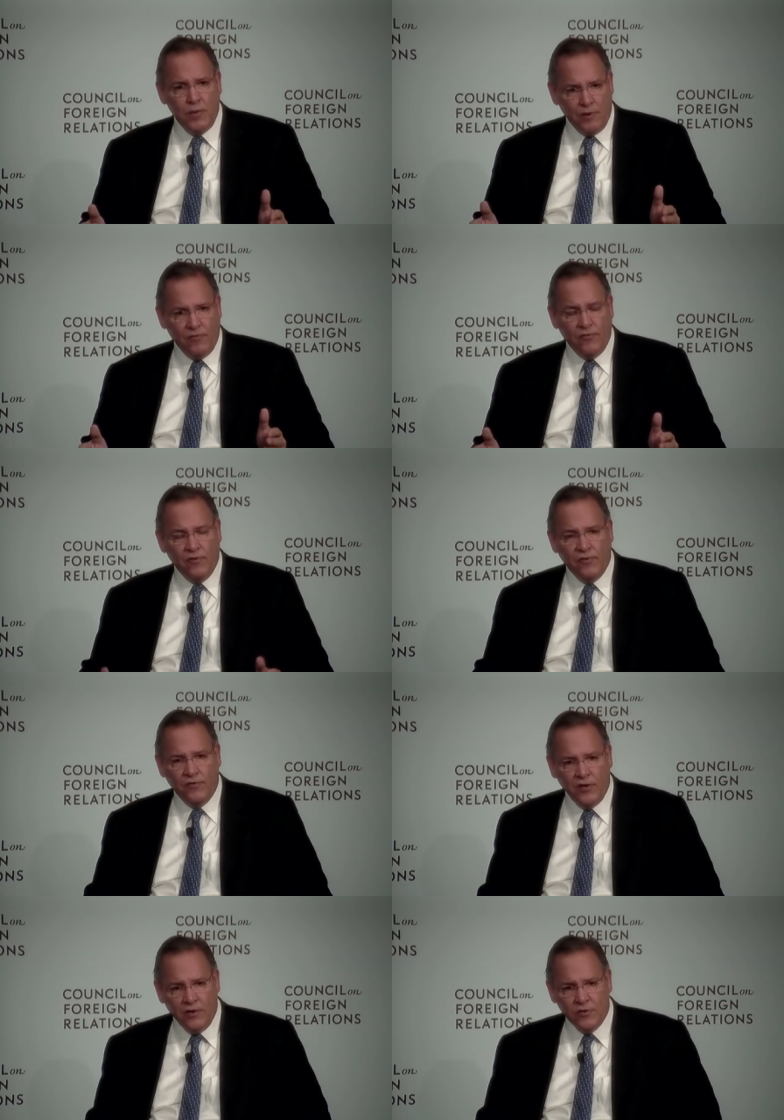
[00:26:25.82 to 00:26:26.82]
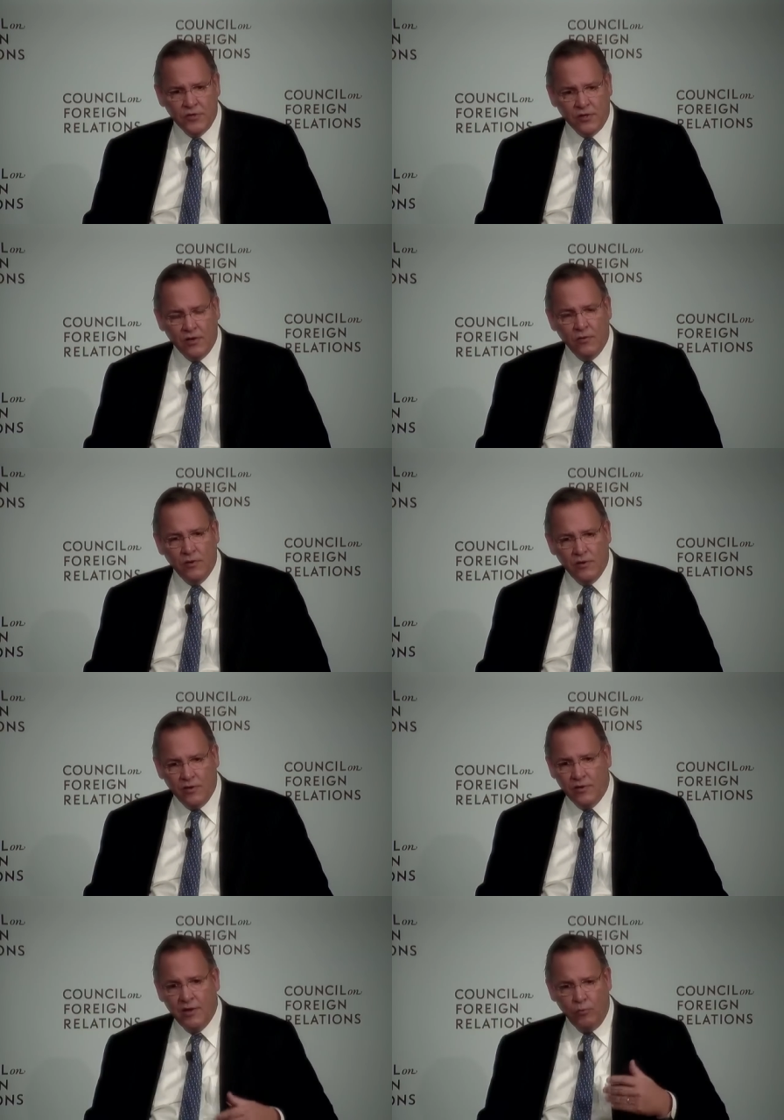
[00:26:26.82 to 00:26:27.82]
of fifty years ago.
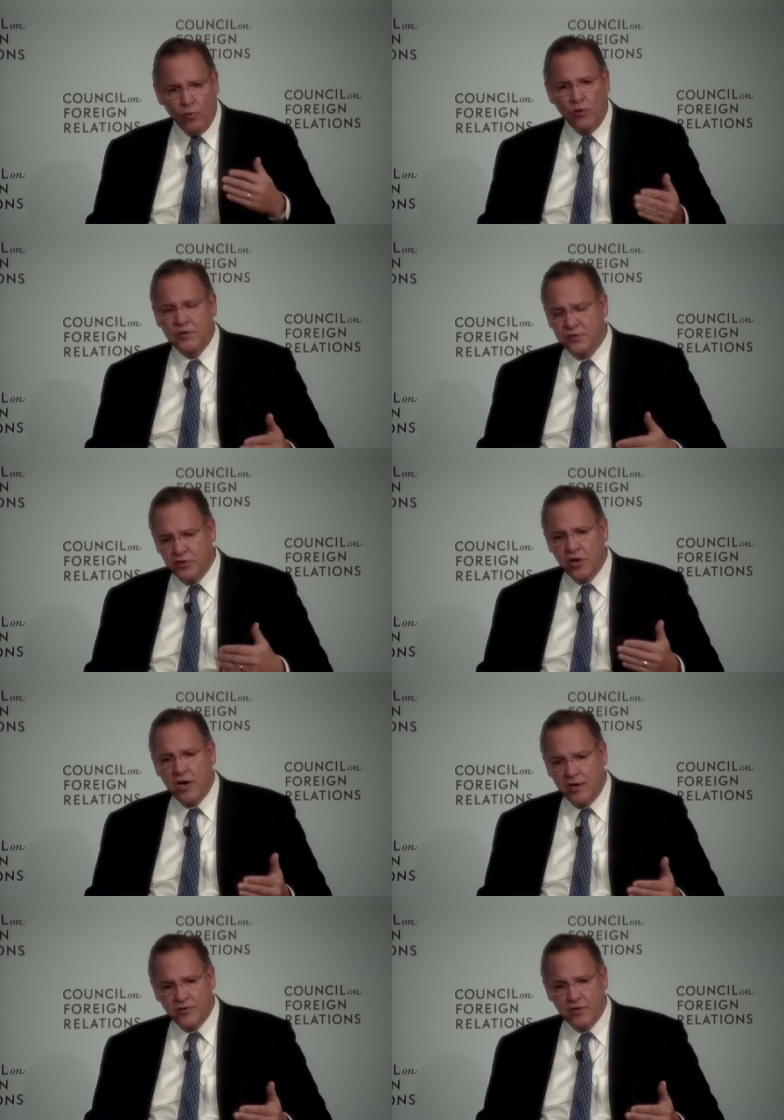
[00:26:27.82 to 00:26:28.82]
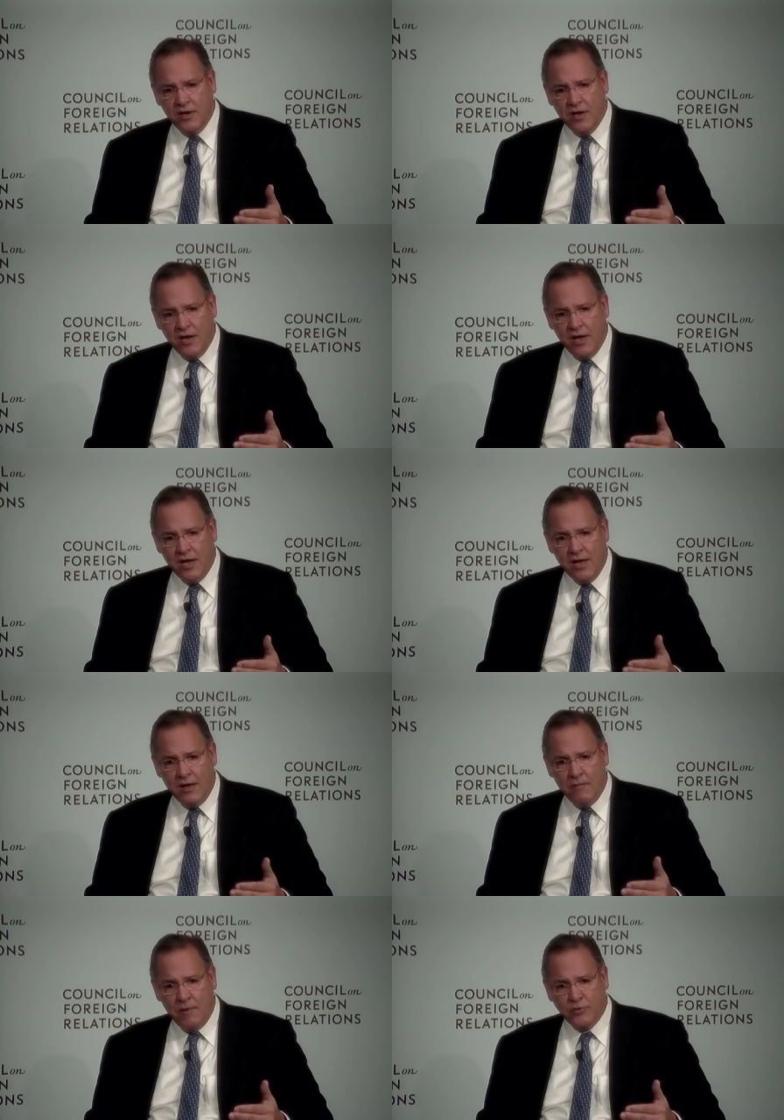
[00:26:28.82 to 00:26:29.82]
That world has changed.
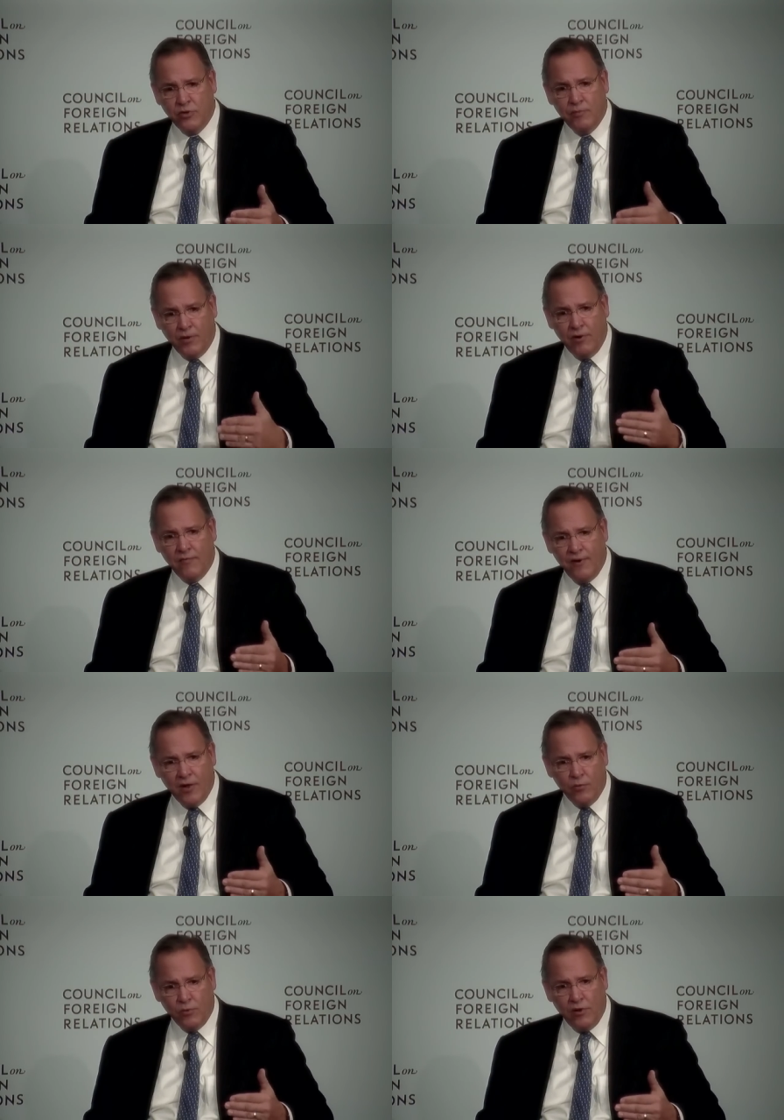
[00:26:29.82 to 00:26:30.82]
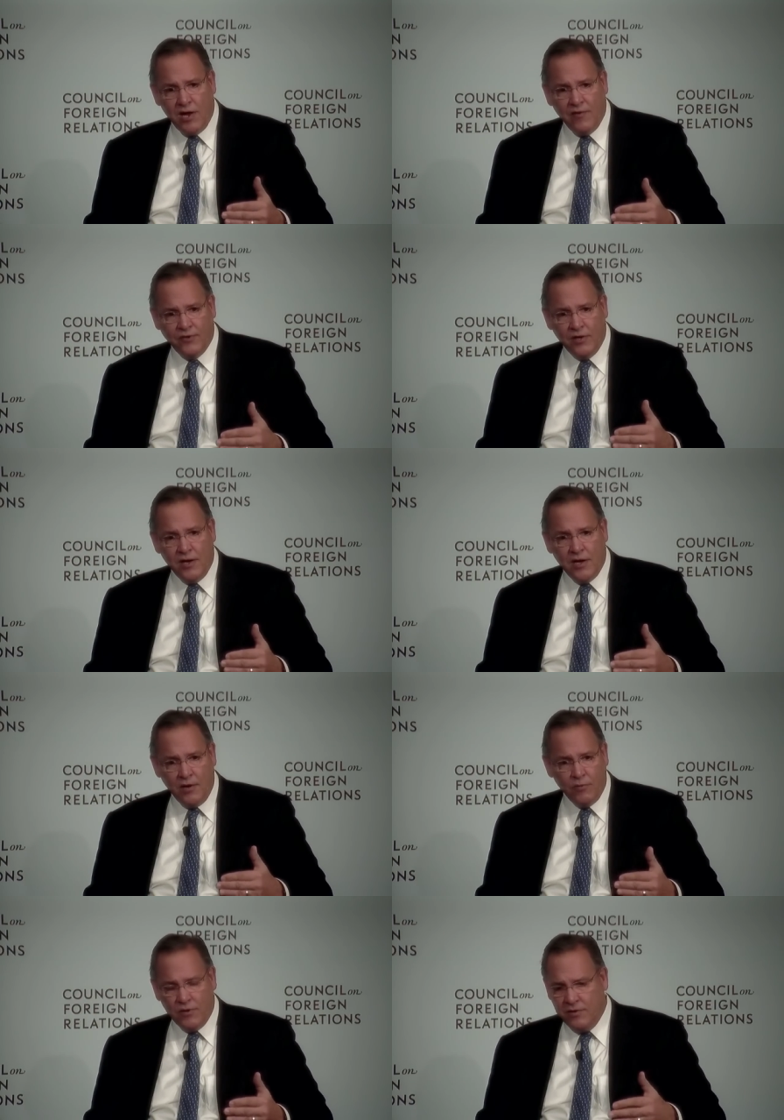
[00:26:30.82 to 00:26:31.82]
Um, I'm sure if my grandfather were alive today, he
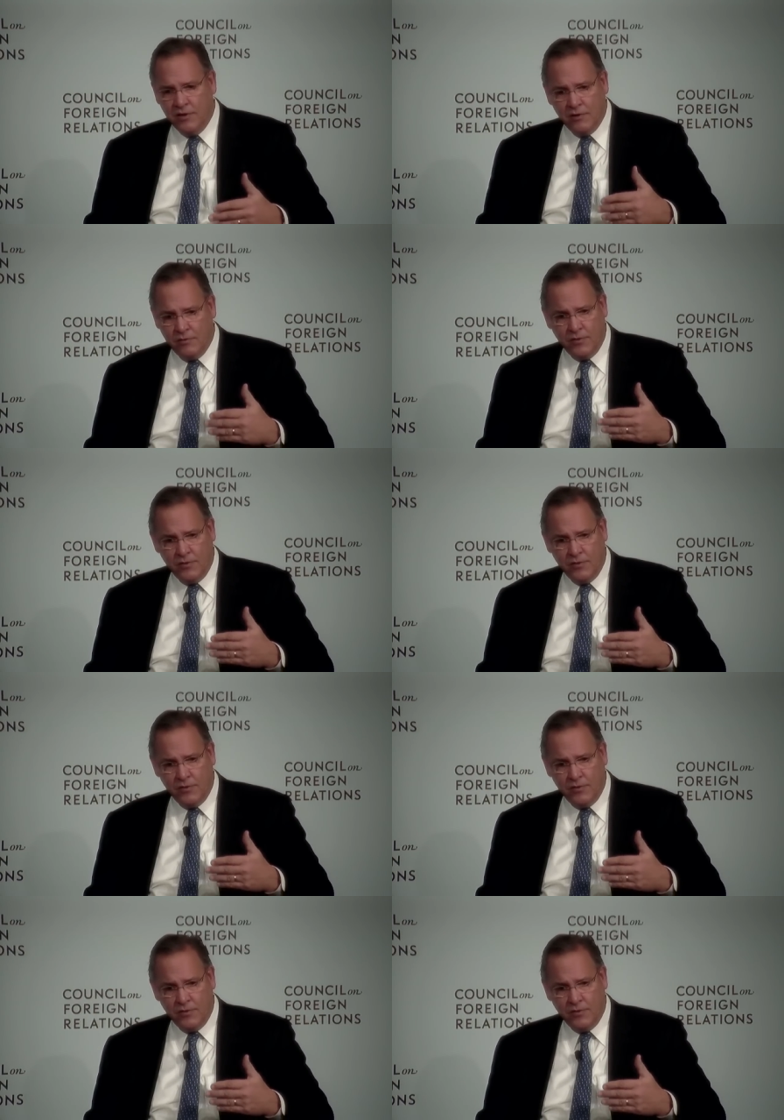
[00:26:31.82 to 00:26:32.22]
would, you know,